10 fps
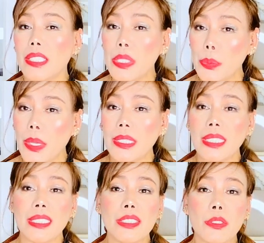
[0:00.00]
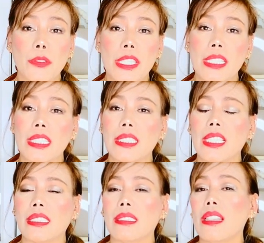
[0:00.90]
swelling to
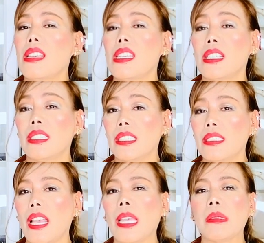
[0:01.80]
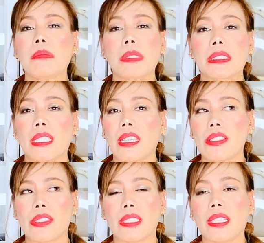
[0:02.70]
facilitate healing time, but the
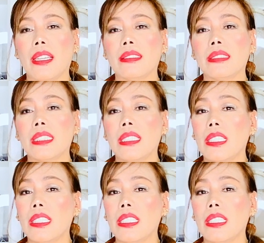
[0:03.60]
extra length,